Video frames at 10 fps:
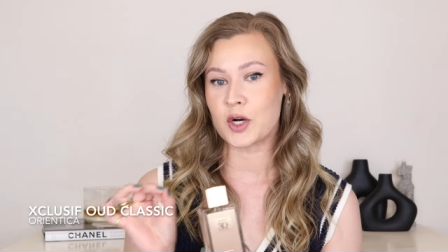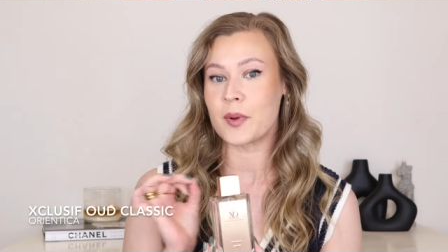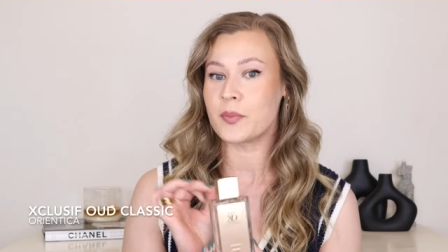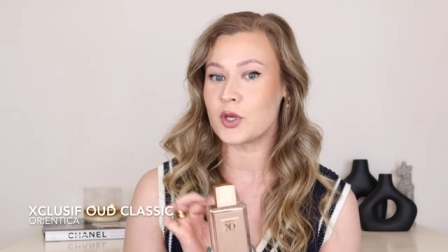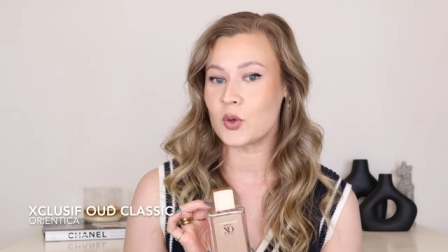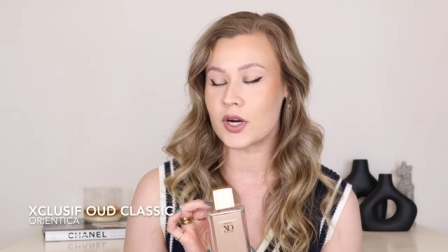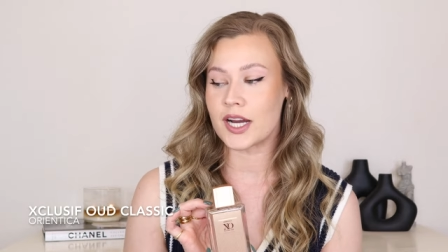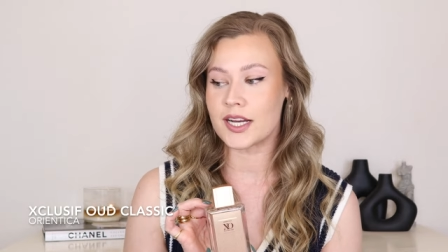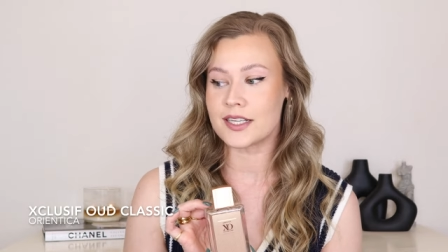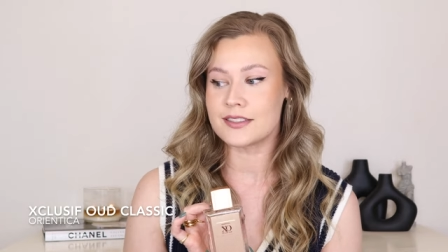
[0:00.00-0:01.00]

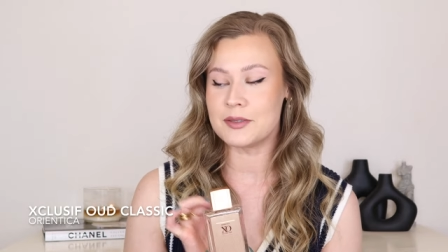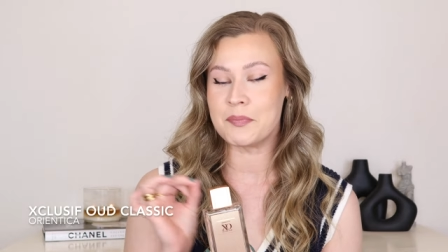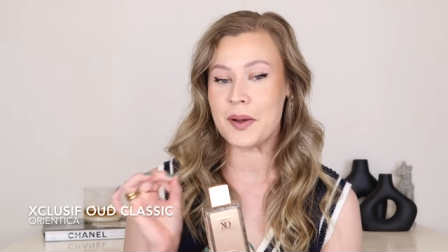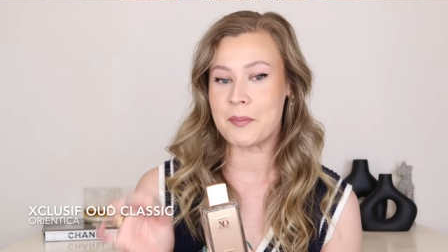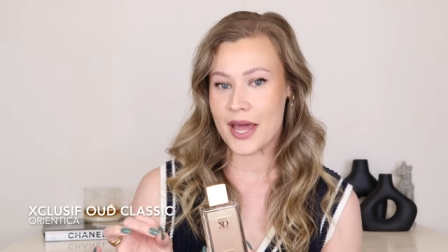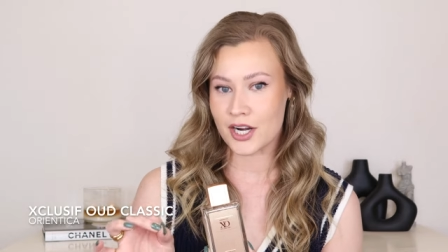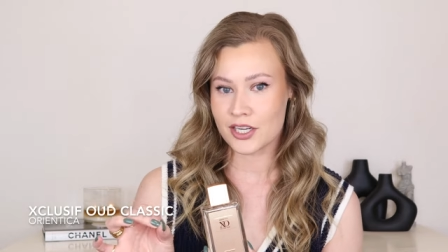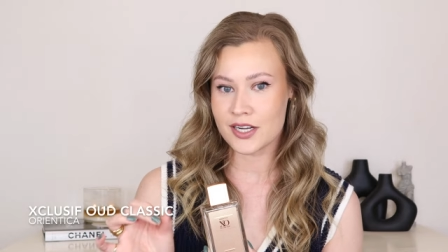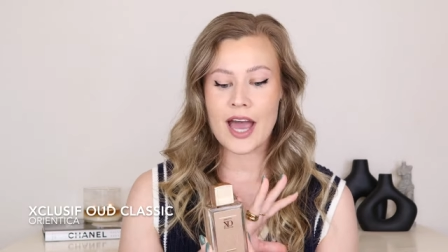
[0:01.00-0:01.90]
Herbapura, but better.